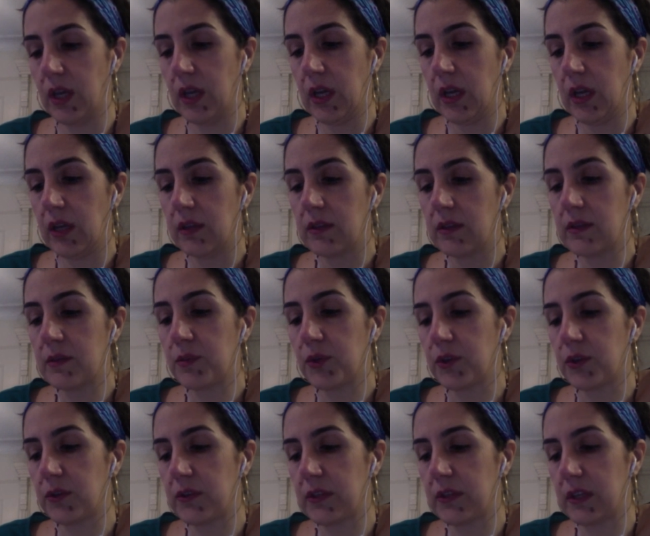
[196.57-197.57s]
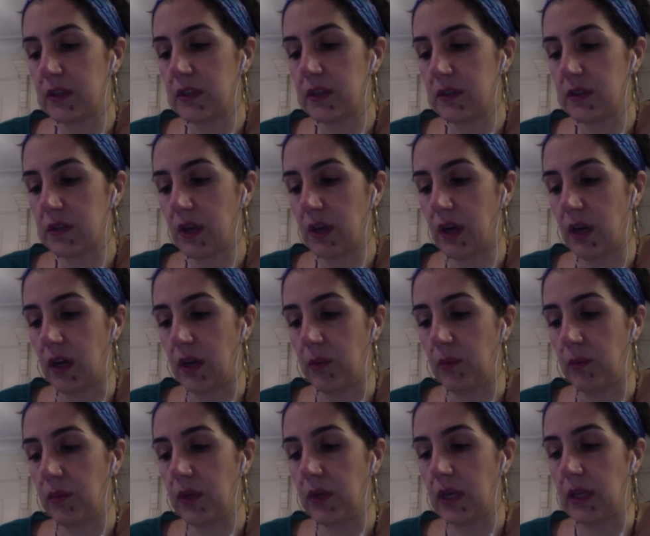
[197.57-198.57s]
dispersed in time,
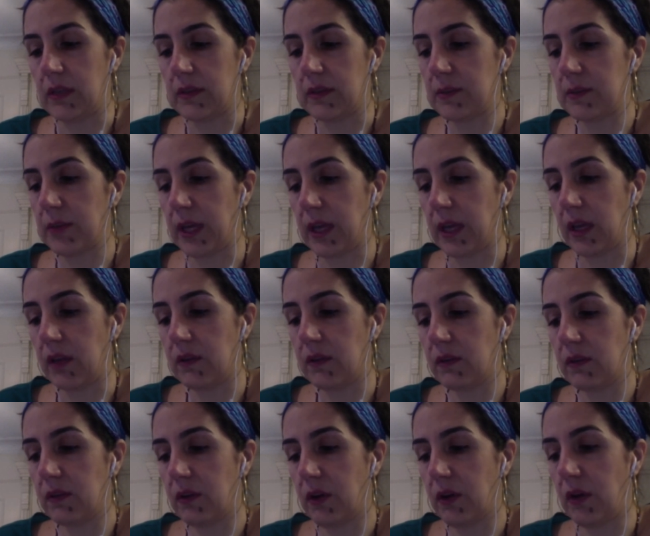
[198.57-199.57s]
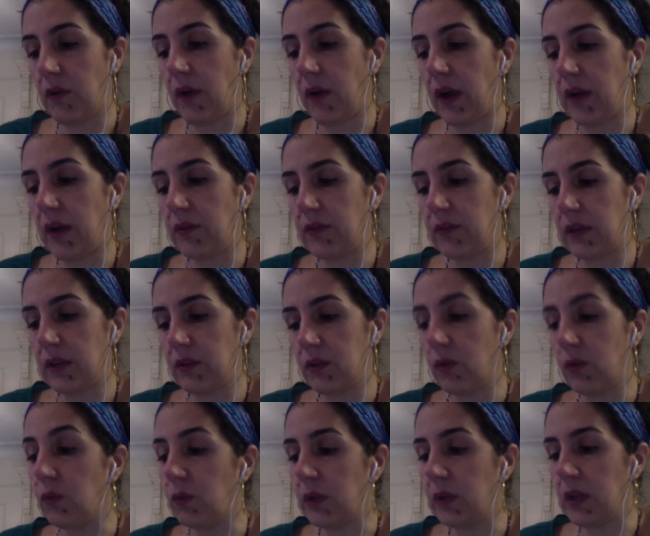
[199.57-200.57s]
in space, arrived at
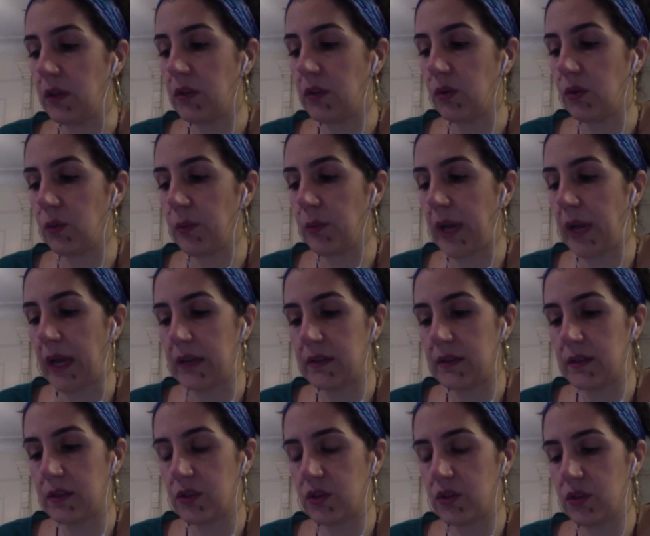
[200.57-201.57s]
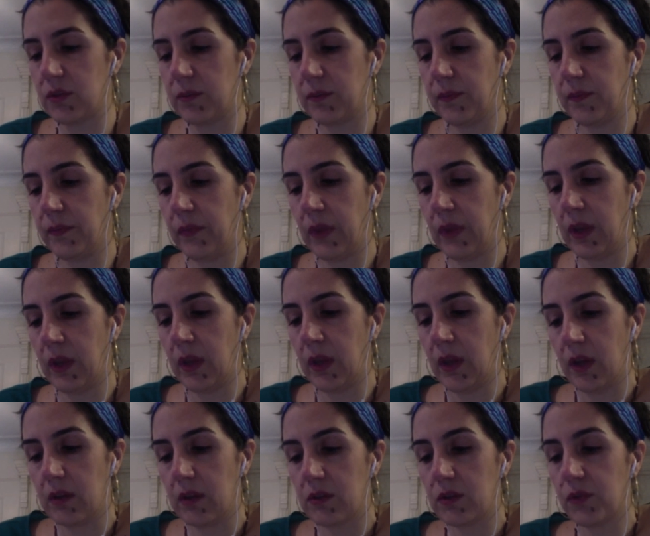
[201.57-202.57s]
only through passage.
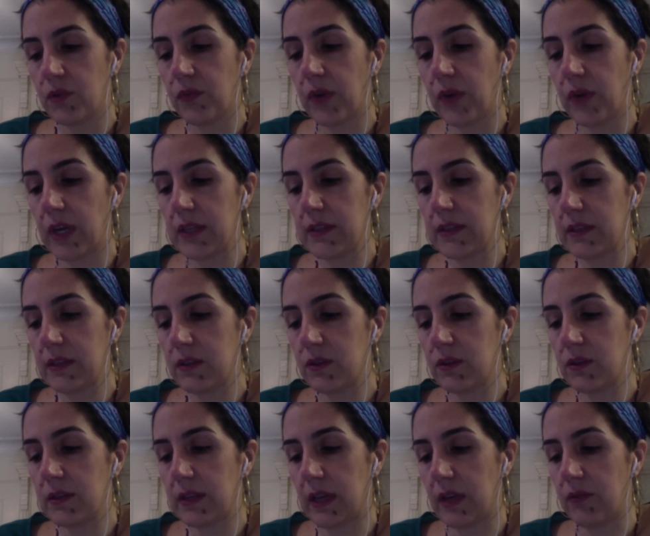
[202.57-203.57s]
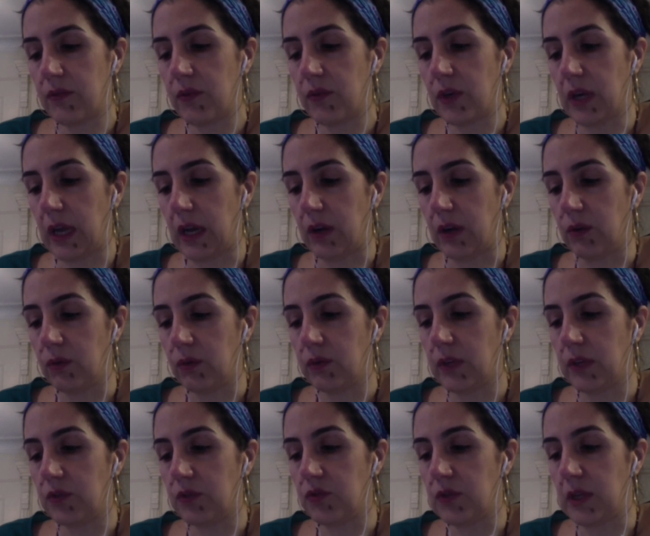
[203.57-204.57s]
Suffice it to say for now
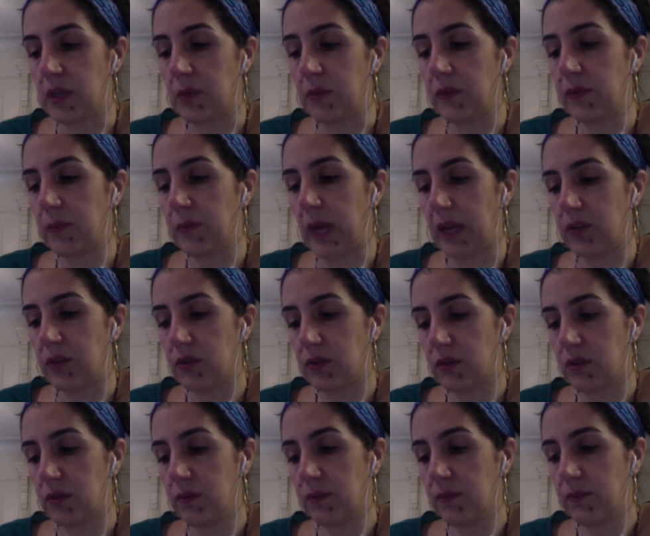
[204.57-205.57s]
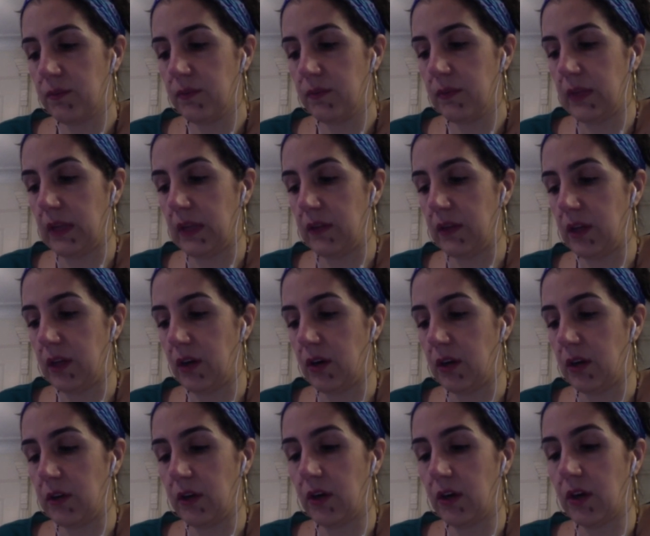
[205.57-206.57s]
that dreams matter, that they are
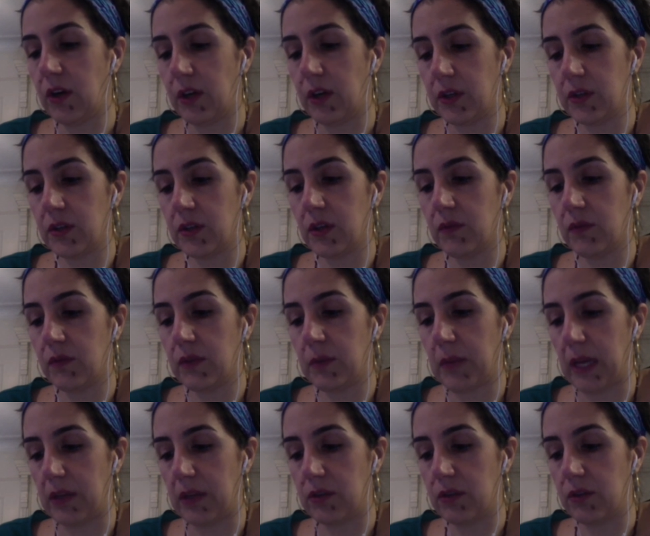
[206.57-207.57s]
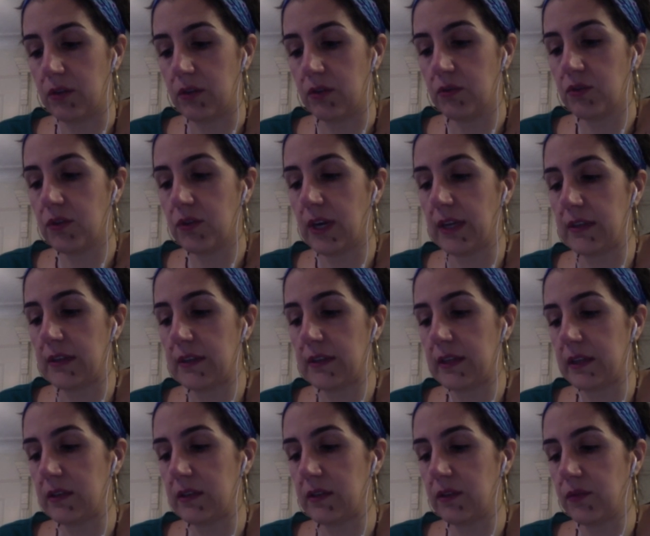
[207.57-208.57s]
the heart of the matter,
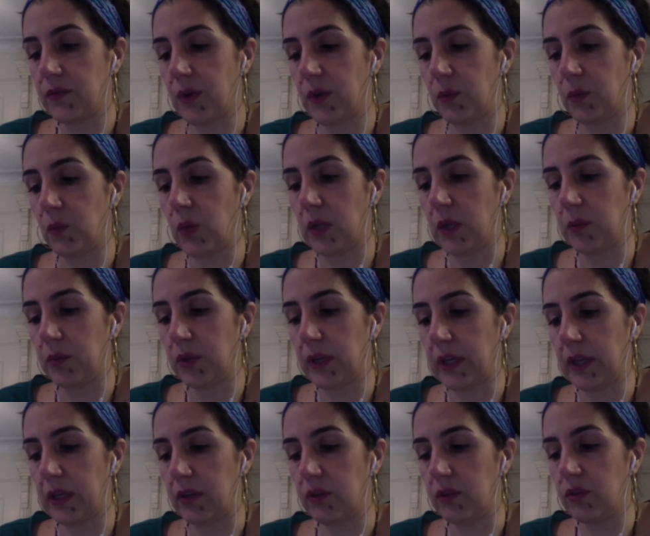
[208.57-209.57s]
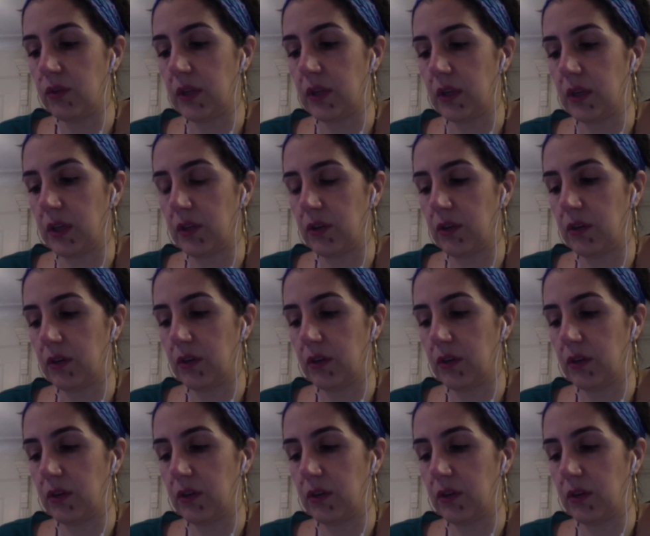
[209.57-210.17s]
translated from one plane to another,